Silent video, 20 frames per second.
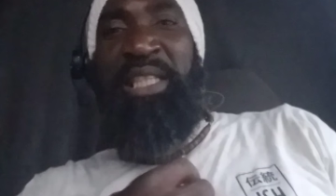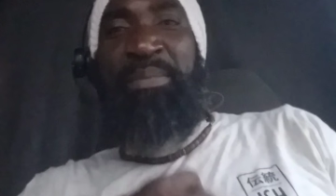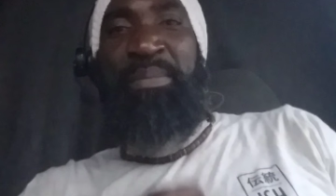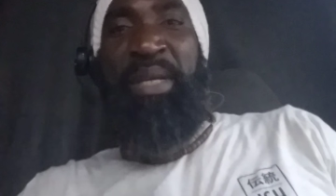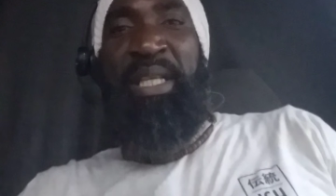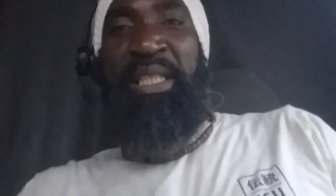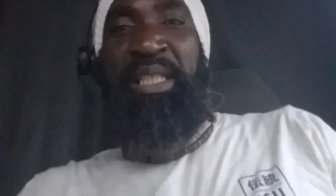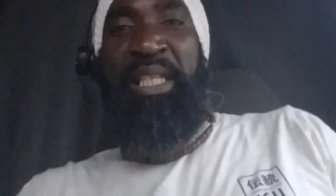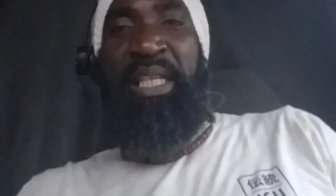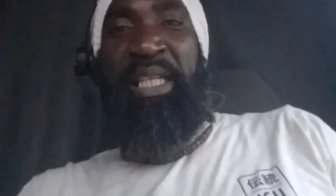You
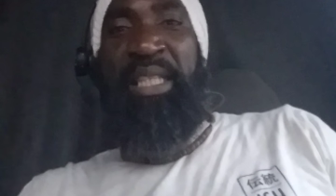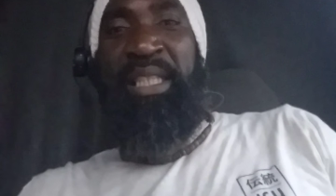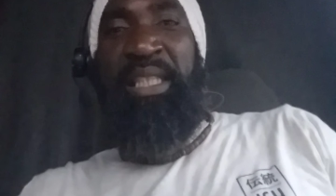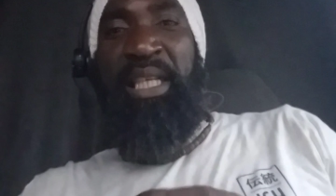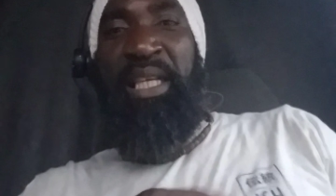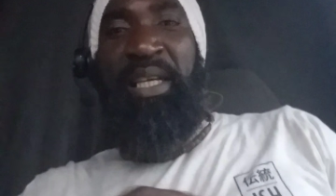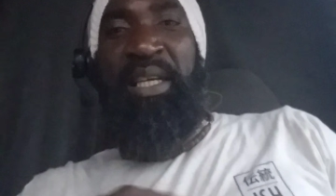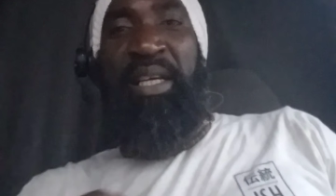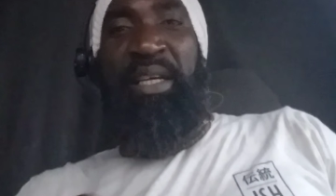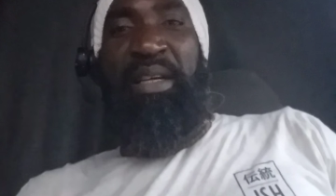don't want a
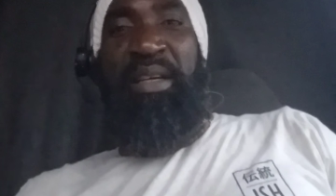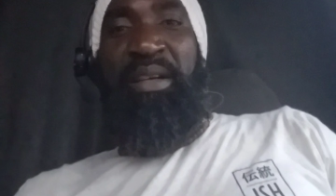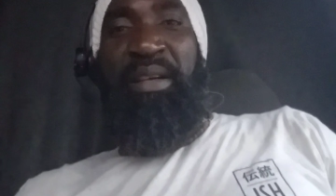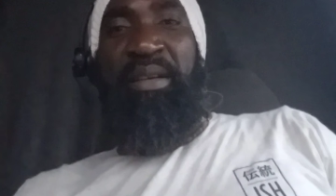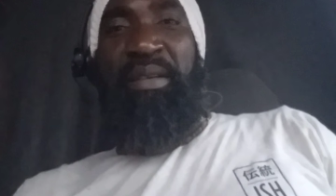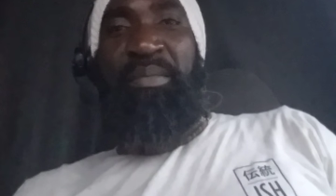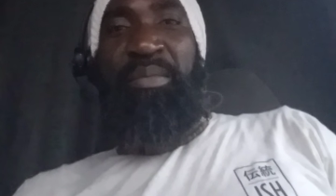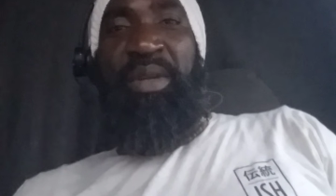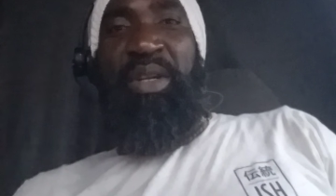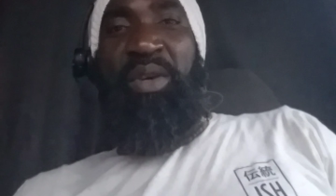cross
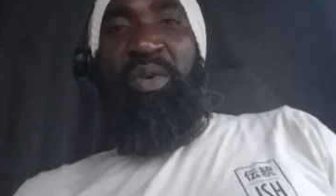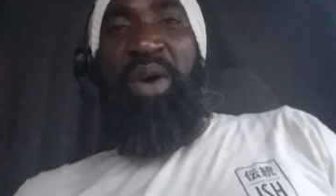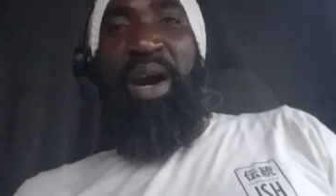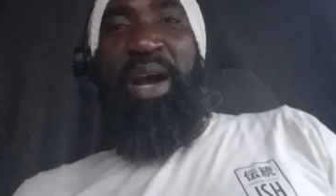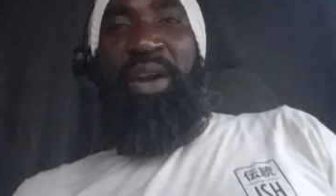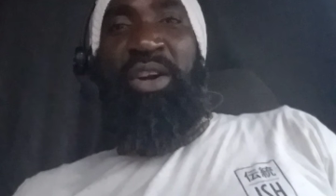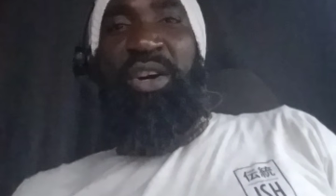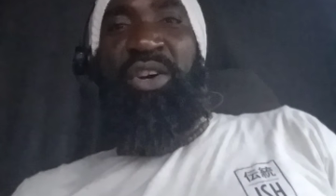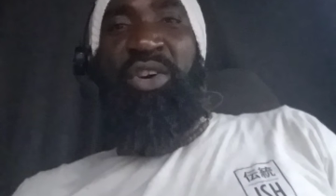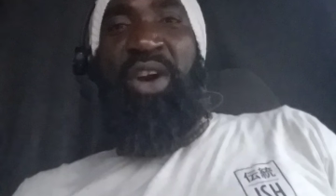for me.
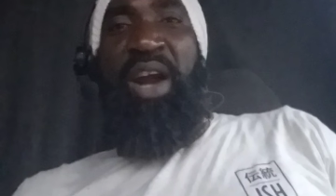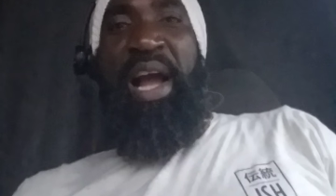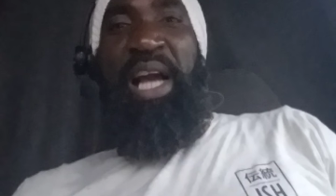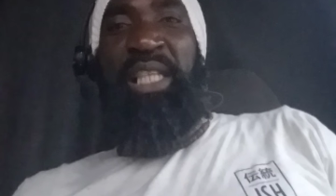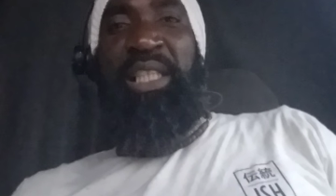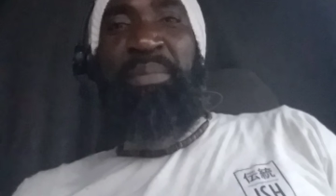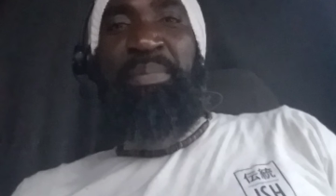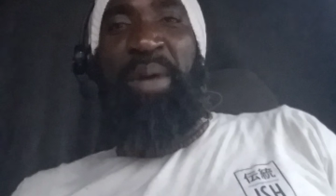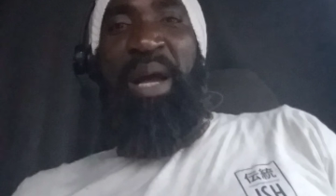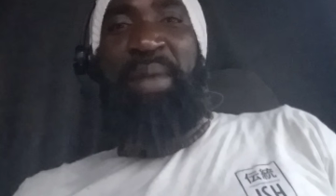Because I
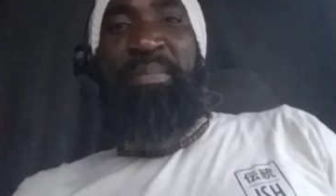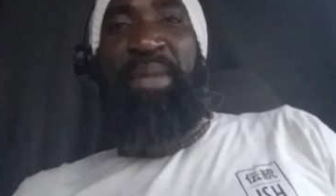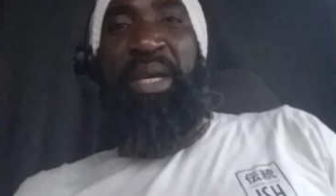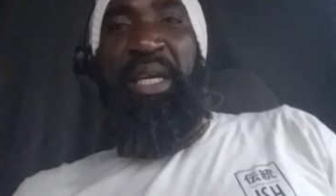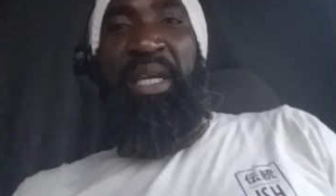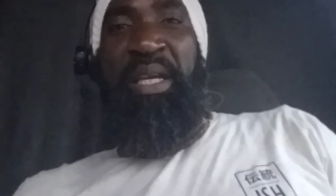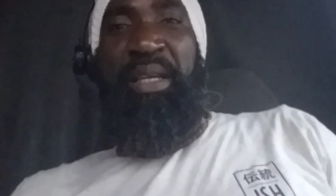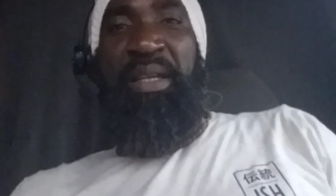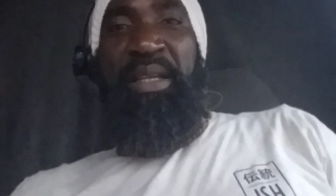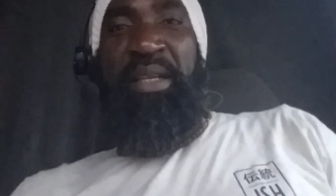walk
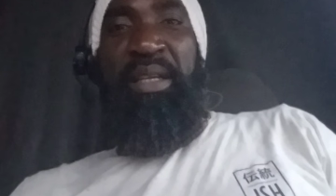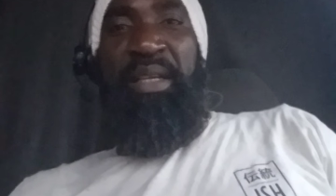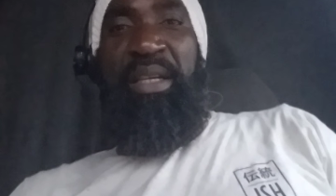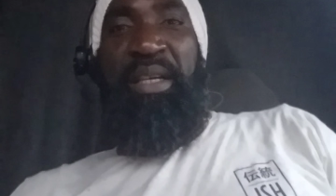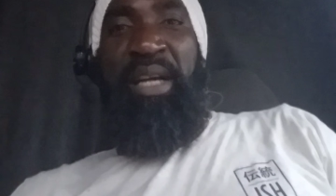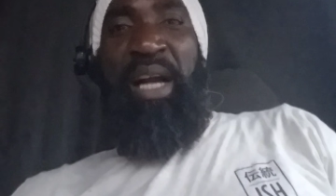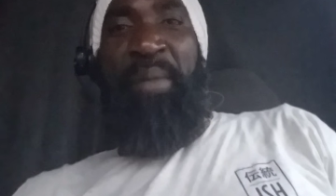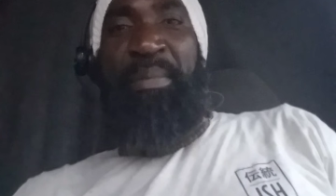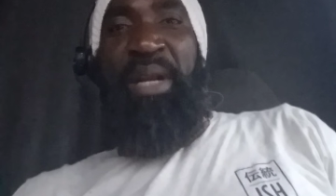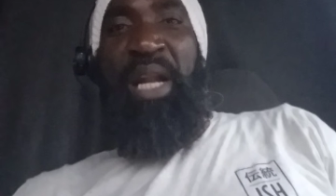with no
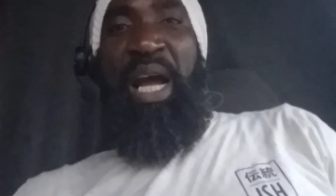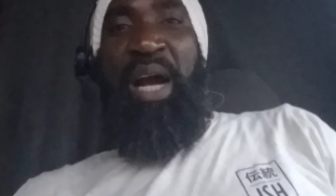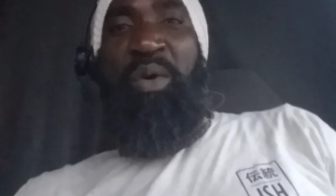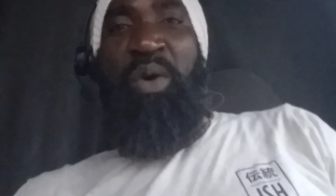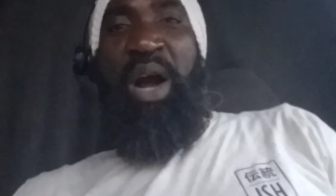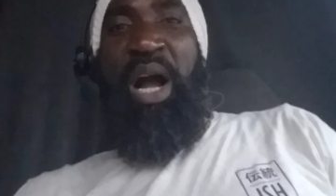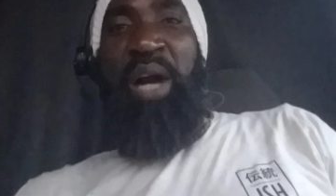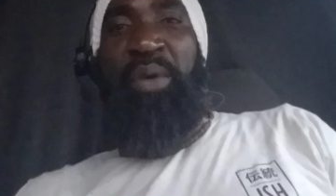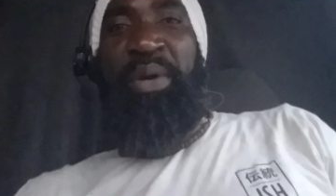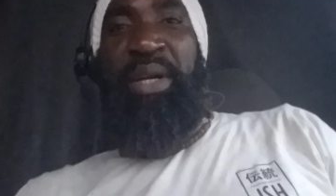emblem of no
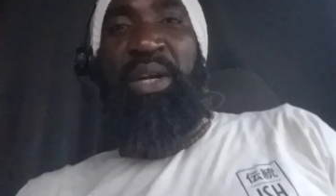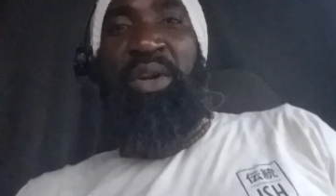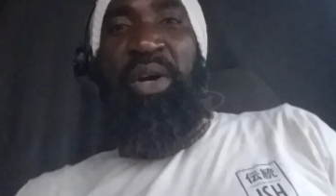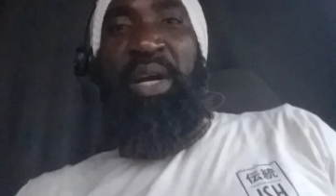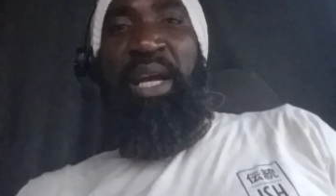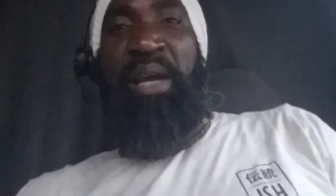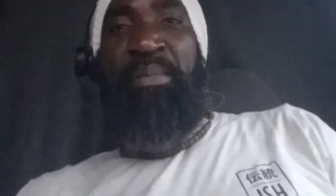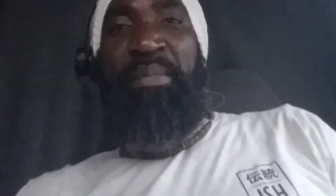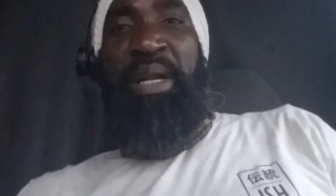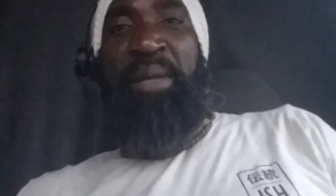disgrace
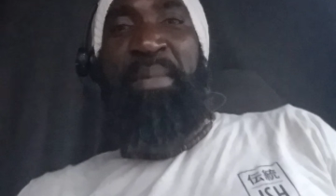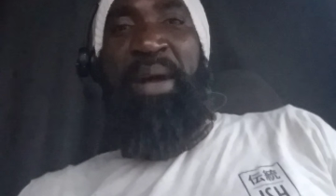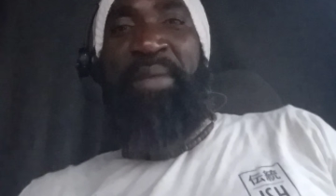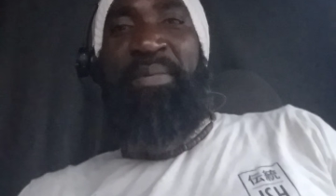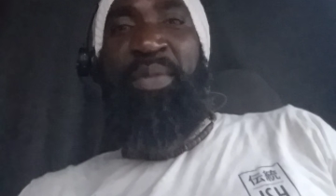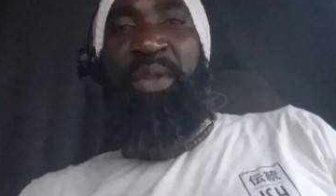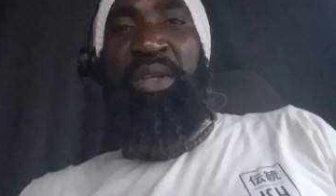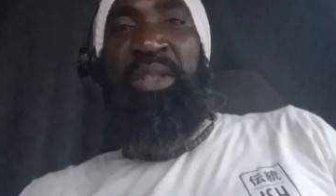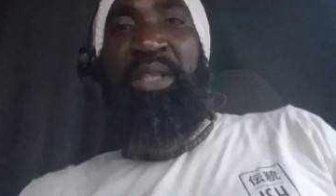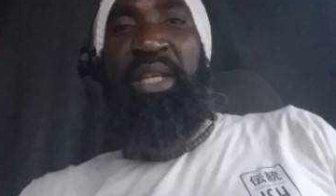and shame
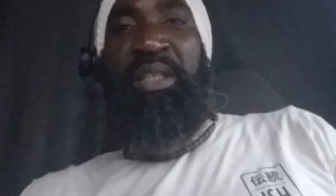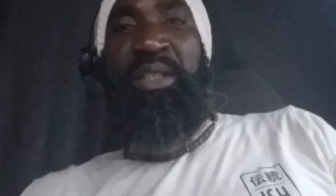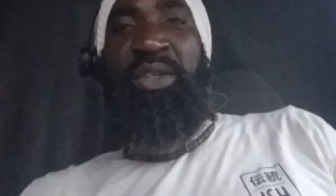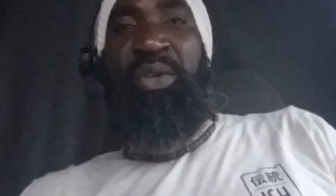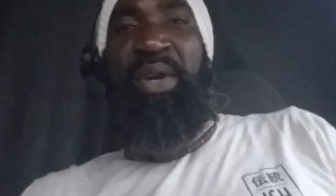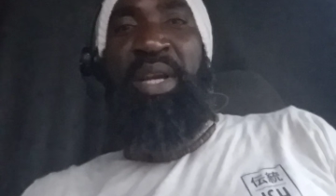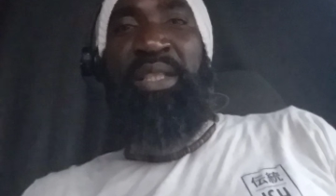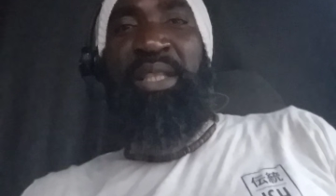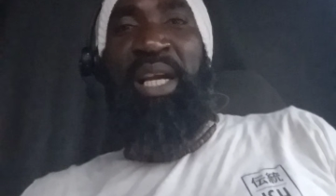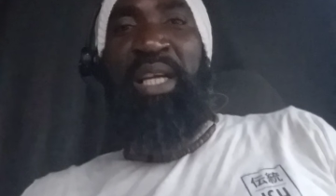around me.
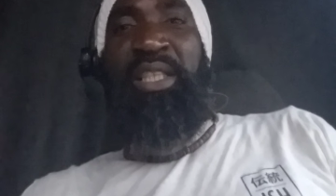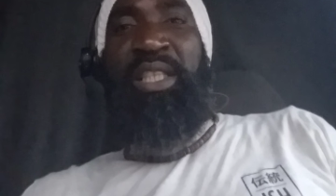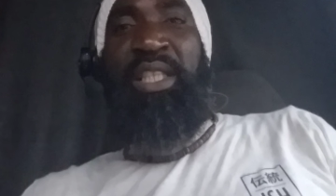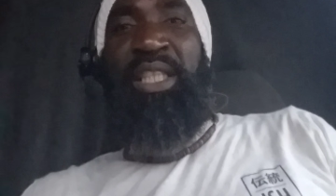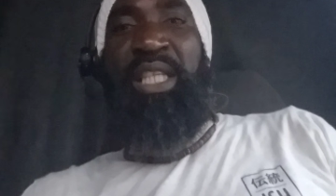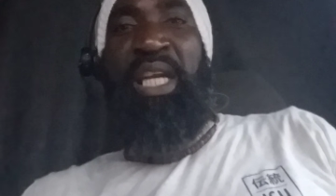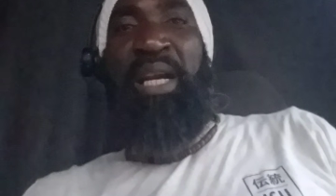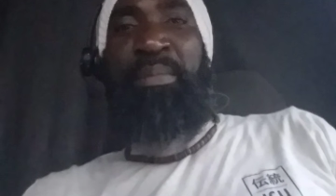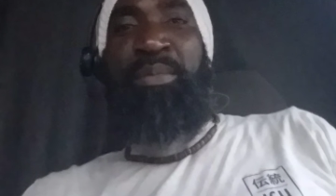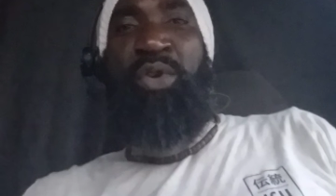
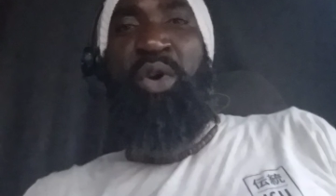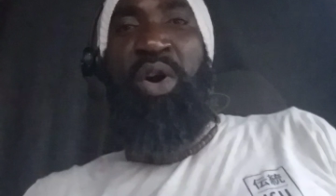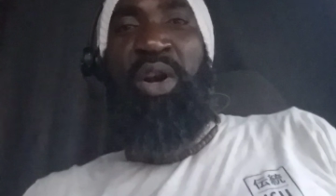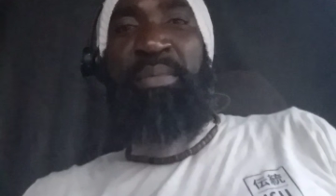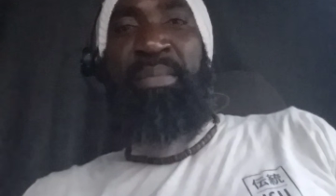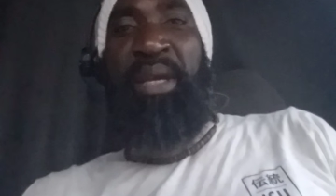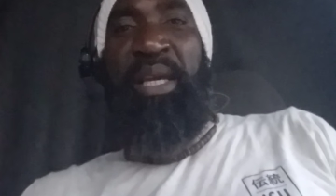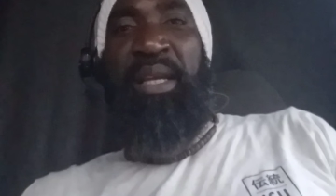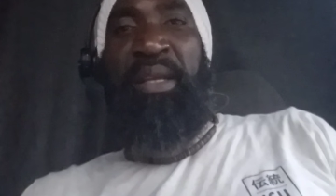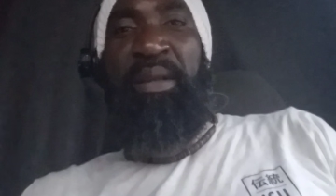Because that's
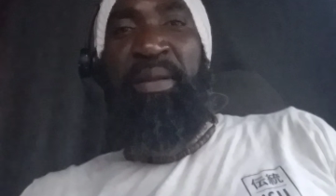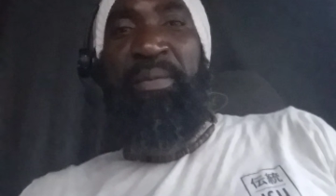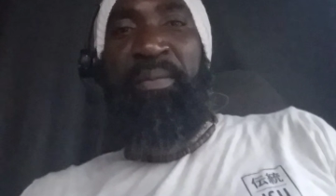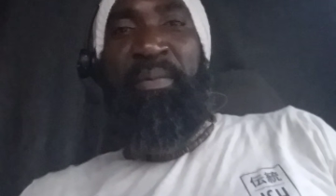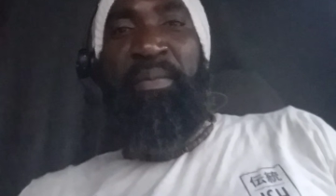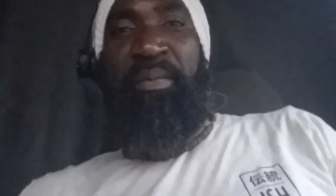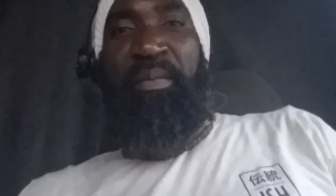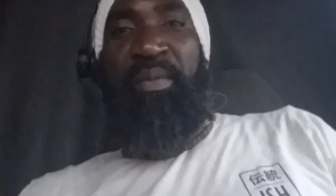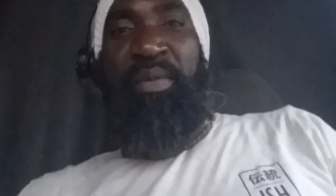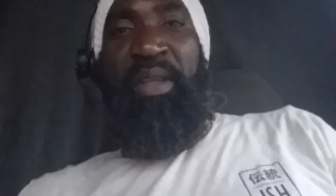the emblem
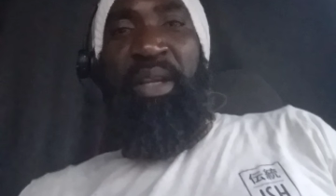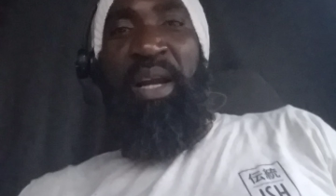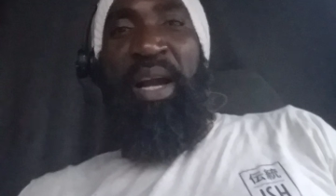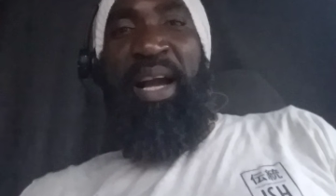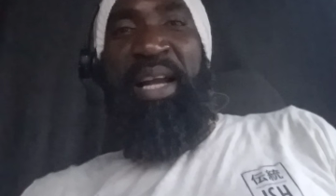of disgrace